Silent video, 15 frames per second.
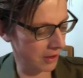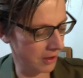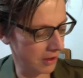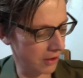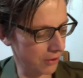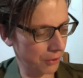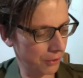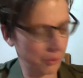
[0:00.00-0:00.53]

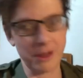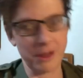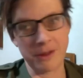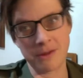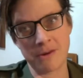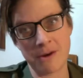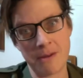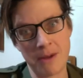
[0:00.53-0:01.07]
Honestly,
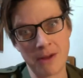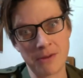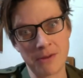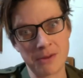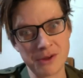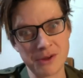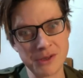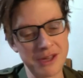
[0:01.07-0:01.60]
there are about
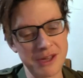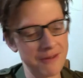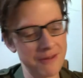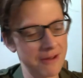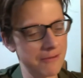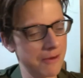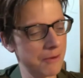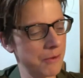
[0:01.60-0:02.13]
30
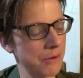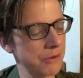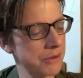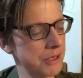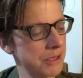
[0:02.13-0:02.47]
favourite ones.